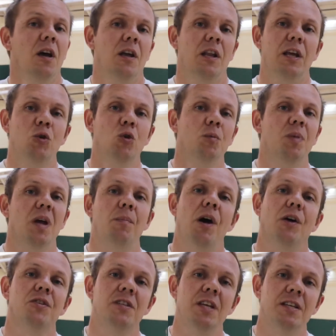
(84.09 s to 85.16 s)
there could be
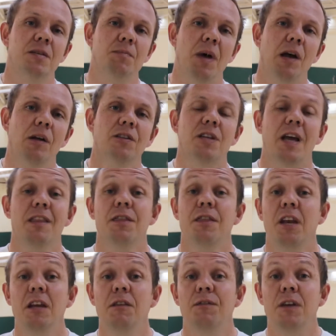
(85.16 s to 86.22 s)
about 6 males and
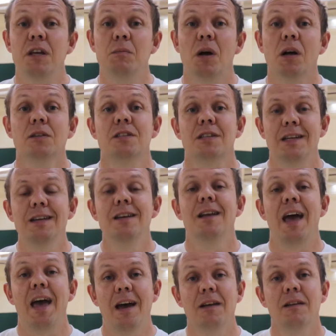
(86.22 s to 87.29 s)
3 females in
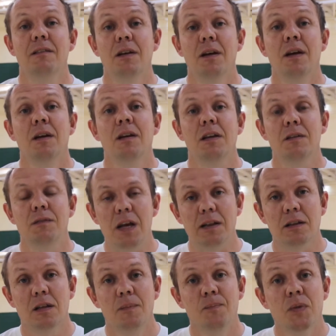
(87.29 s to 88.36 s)
an event.